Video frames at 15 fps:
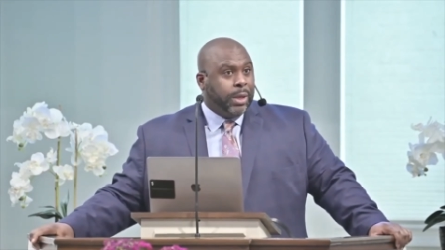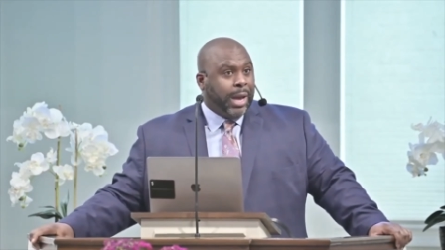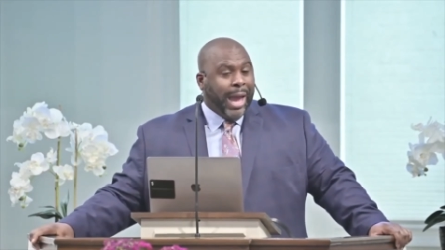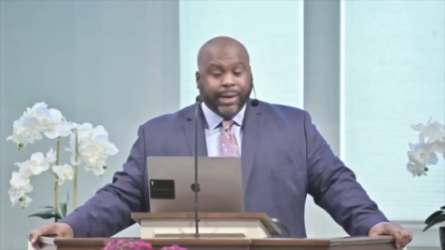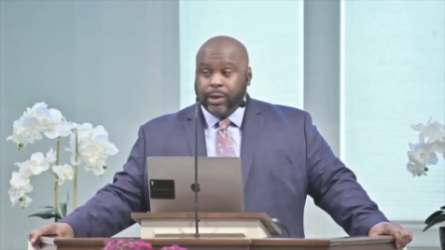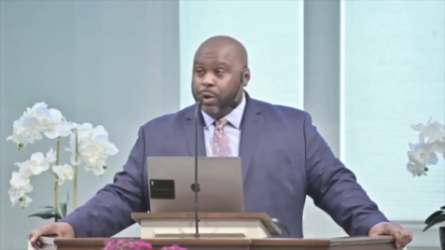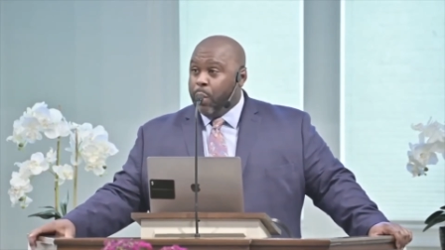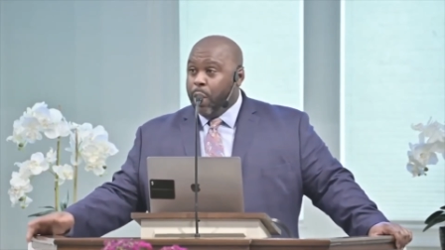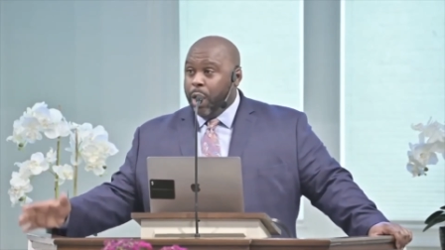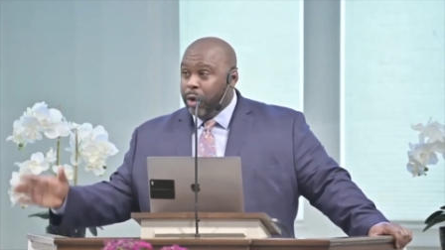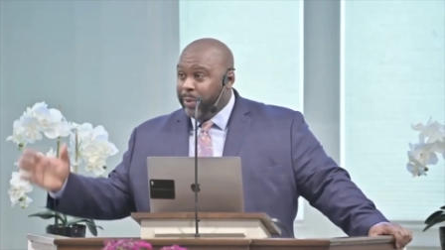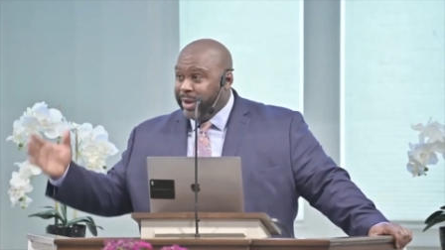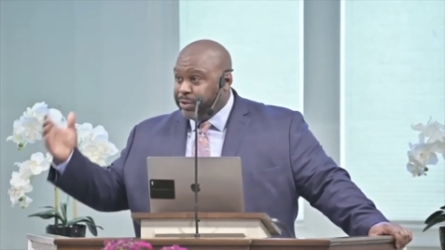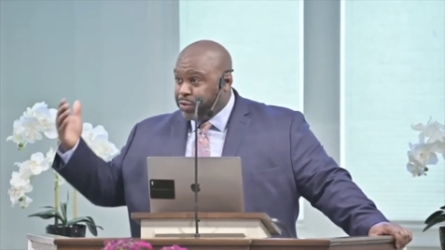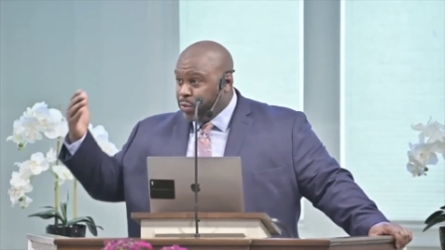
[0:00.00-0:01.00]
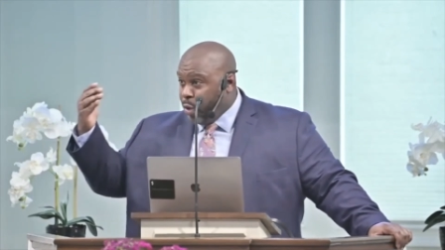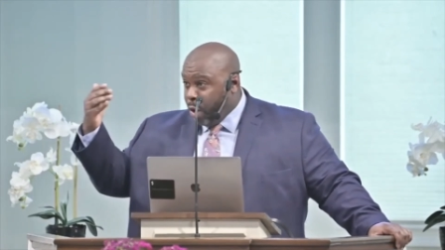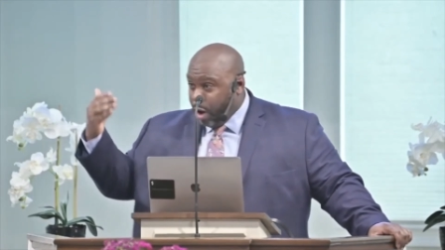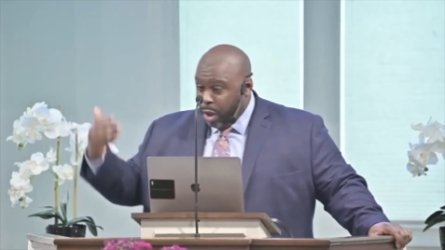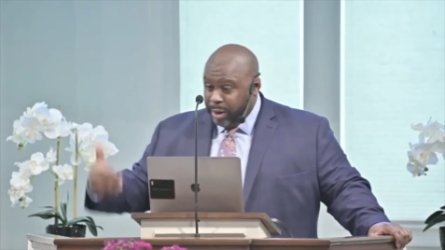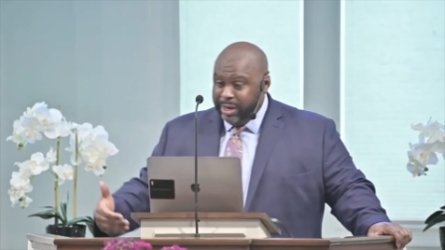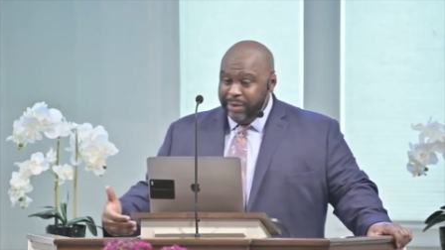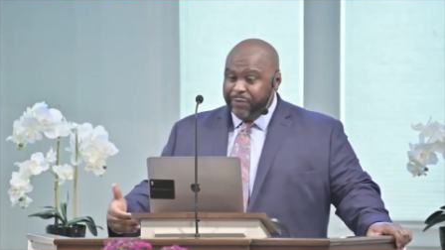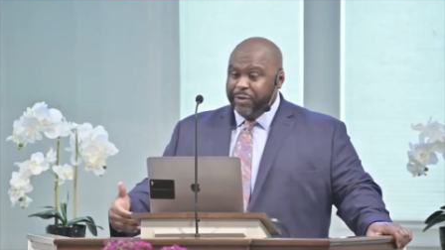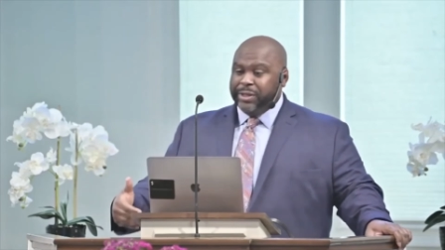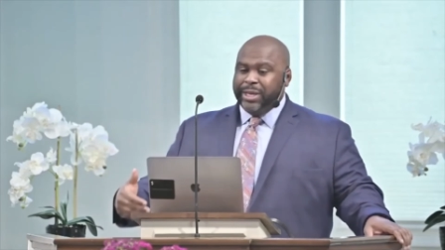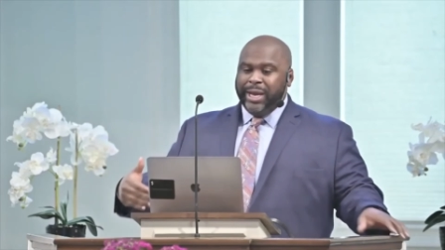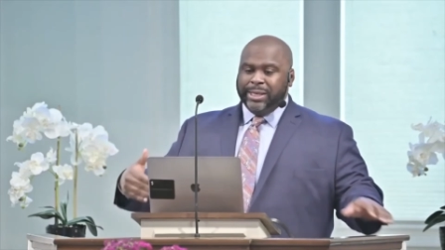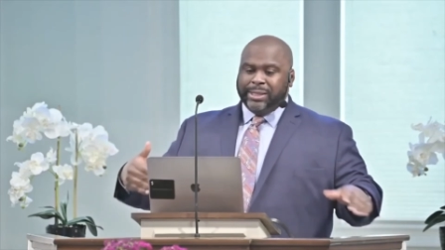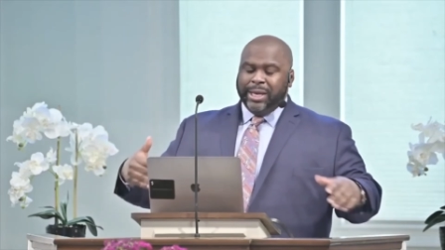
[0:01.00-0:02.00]
I could go all the way through all the different
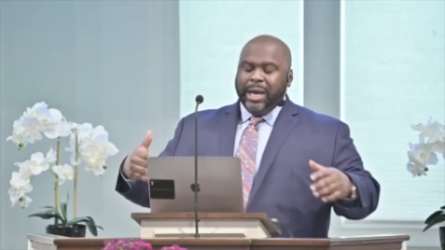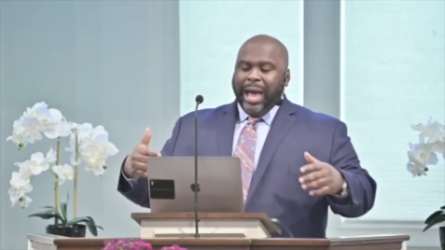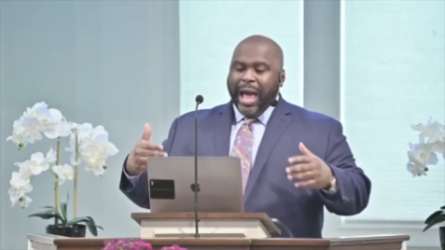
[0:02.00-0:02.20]
things.